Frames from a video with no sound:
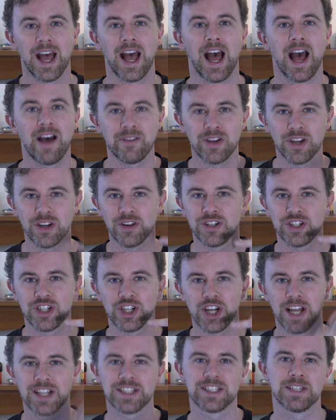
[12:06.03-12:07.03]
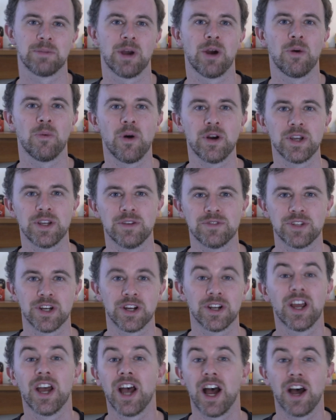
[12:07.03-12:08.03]
having good chats about what you've
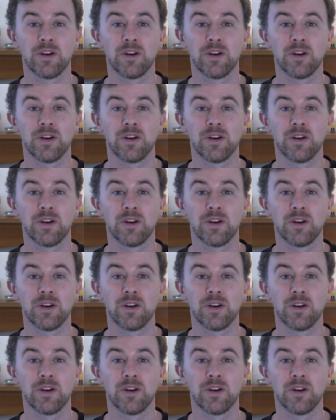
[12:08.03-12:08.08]
done,